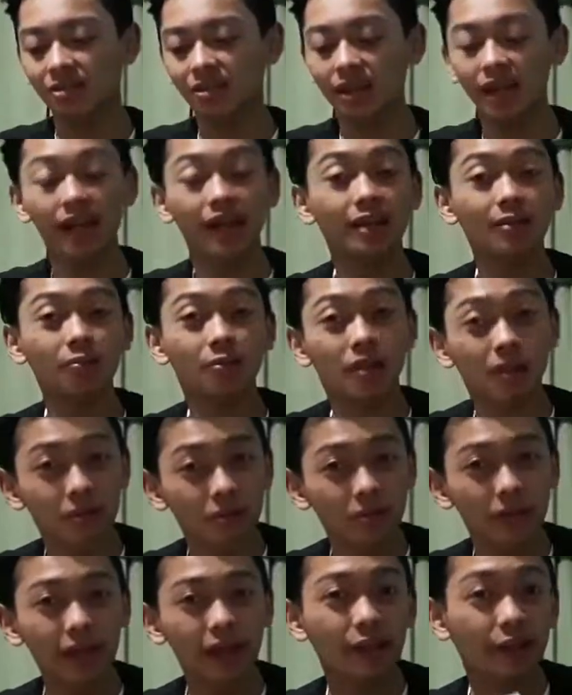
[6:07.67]
And we'll
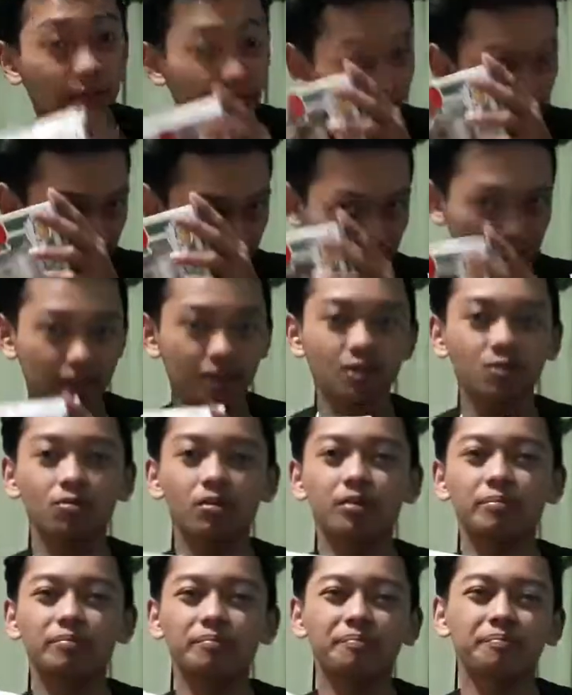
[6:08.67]
do a review on this
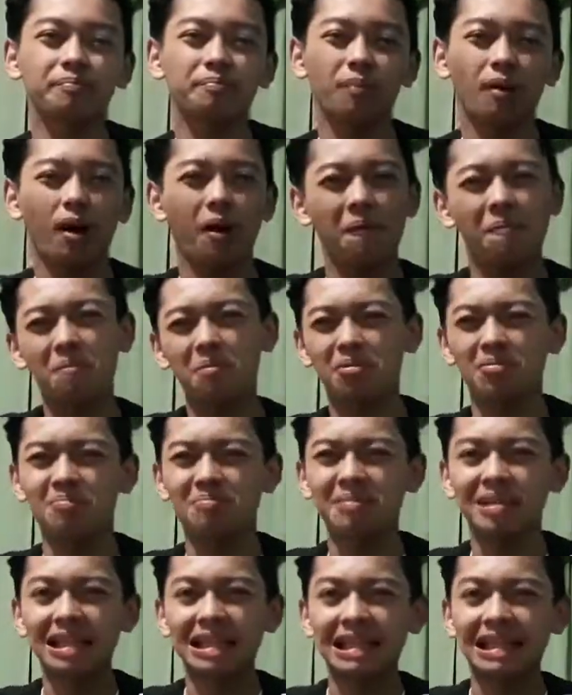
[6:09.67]
one
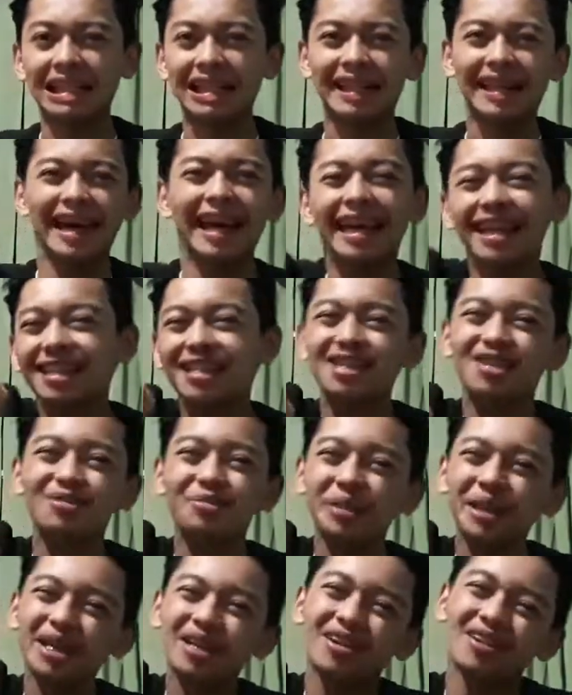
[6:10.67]
probably next
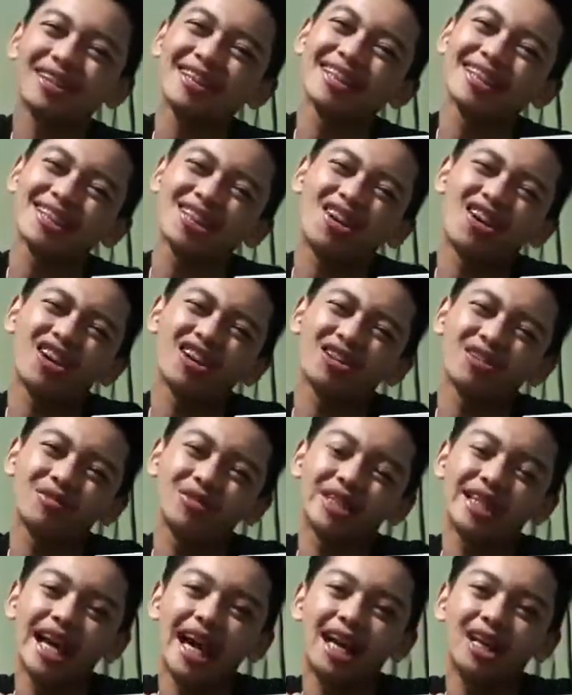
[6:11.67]
week on the start of
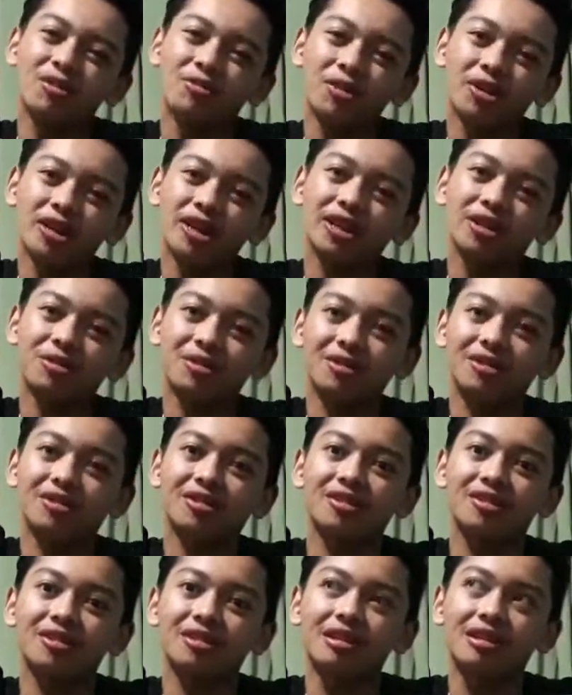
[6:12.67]
January
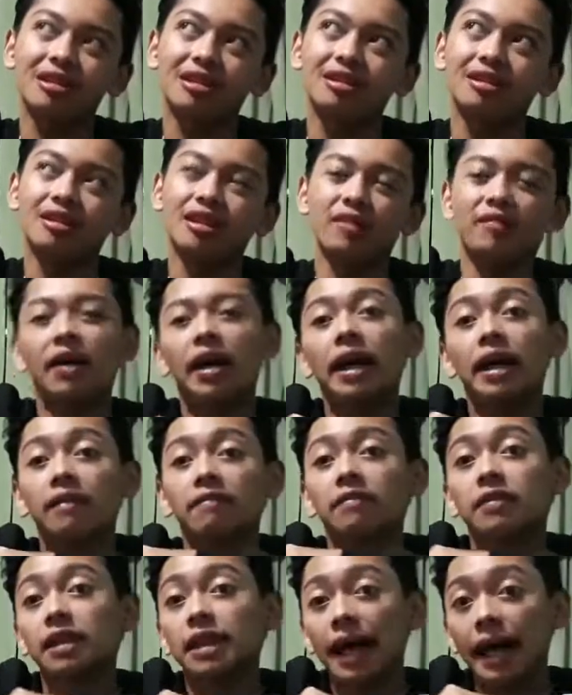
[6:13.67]
or if I
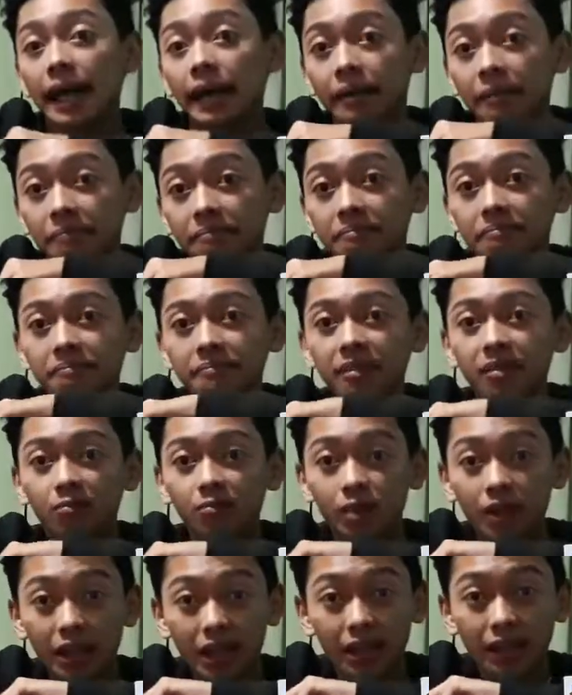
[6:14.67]
have time
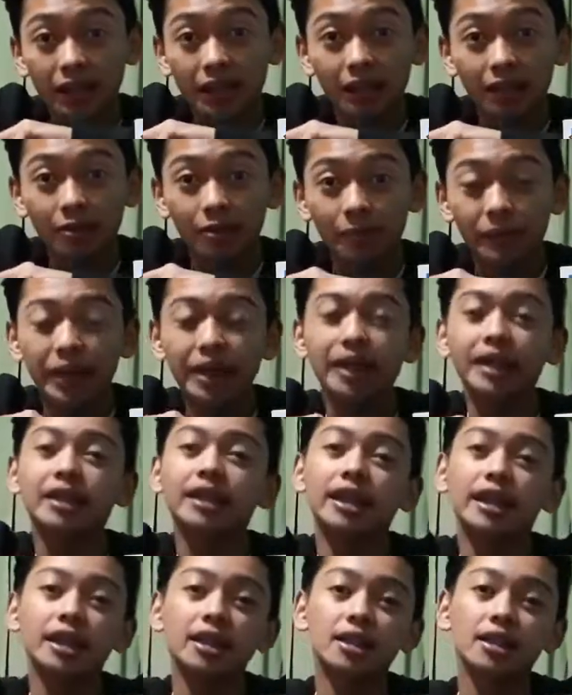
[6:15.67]
within the remaining
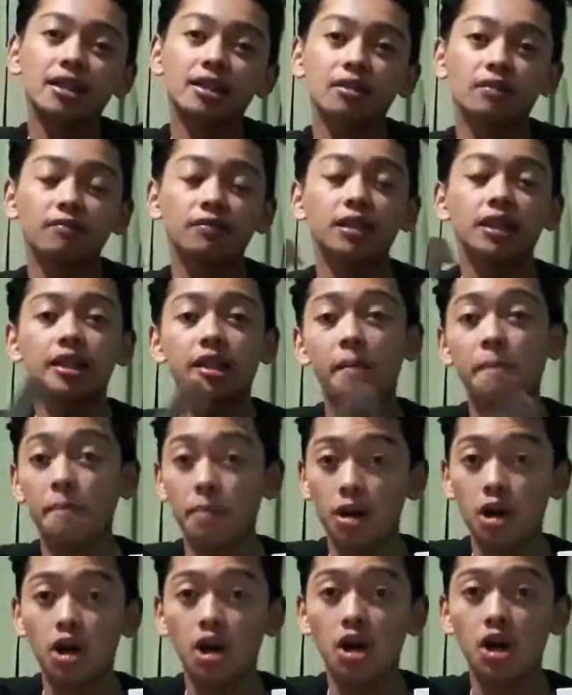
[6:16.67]
days of
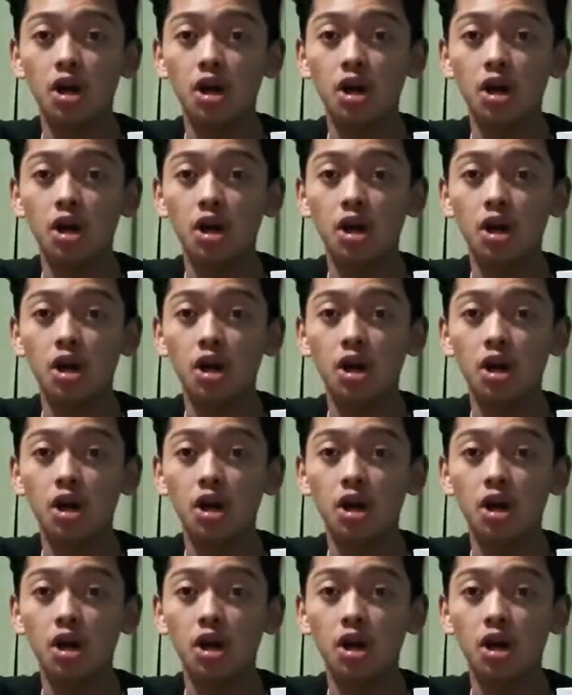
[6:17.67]
December.